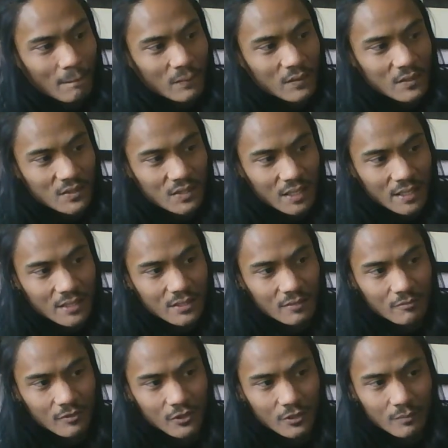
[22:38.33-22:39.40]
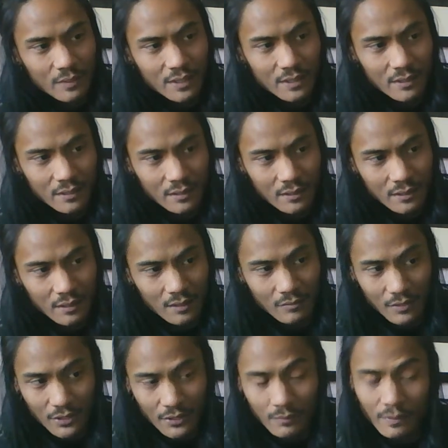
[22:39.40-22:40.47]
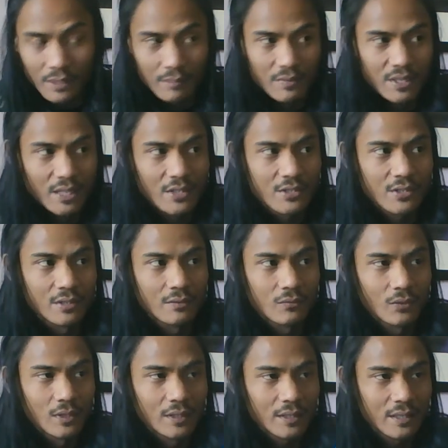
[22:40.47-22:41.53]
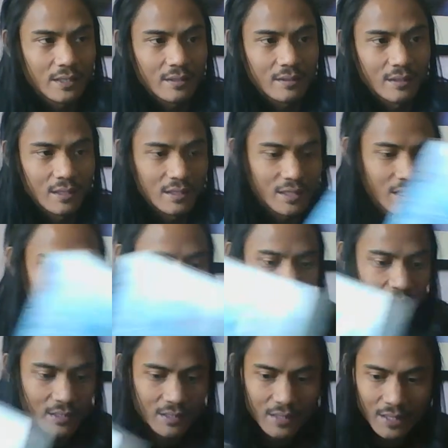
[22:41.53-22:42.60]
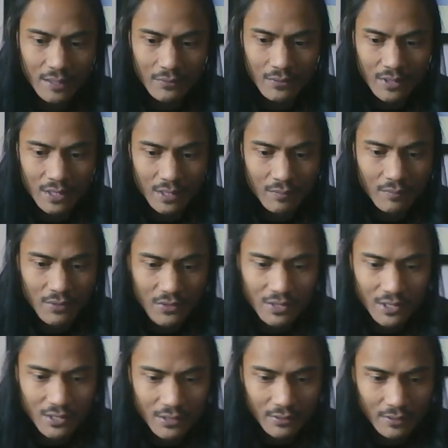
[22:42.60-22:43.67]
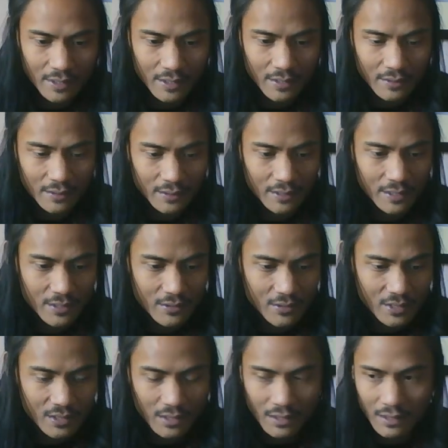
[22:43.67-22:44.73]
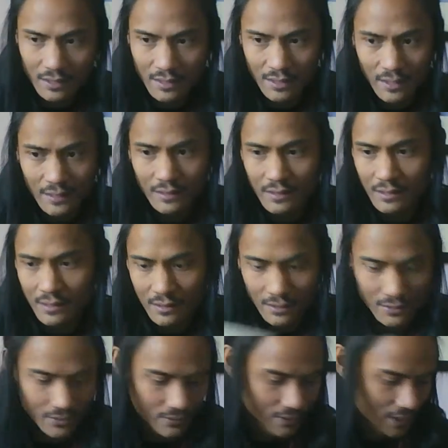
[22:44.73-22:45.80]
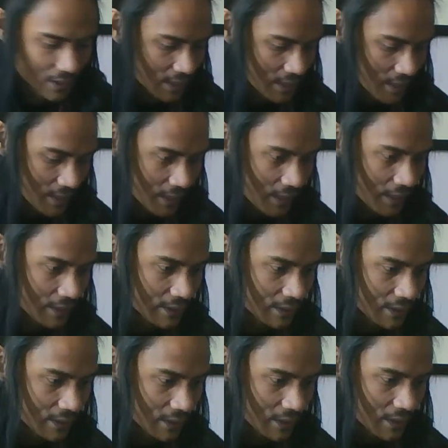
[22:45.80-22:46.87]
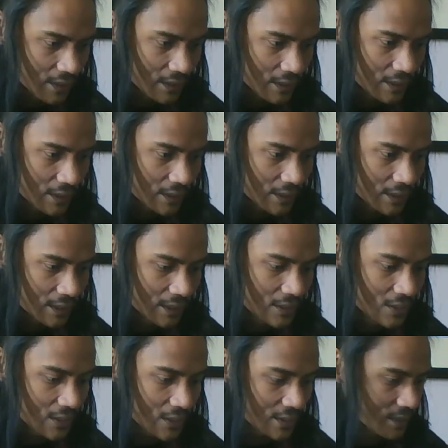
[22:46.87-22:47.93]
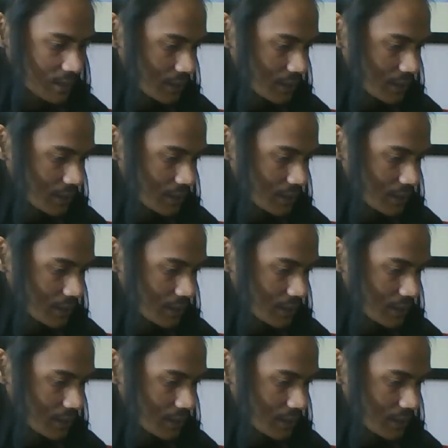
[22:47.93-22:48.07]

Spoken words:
The science of a human obsession. Well, essentially this guy wasn't a musician or anything. He's just like a scientist dude. And he just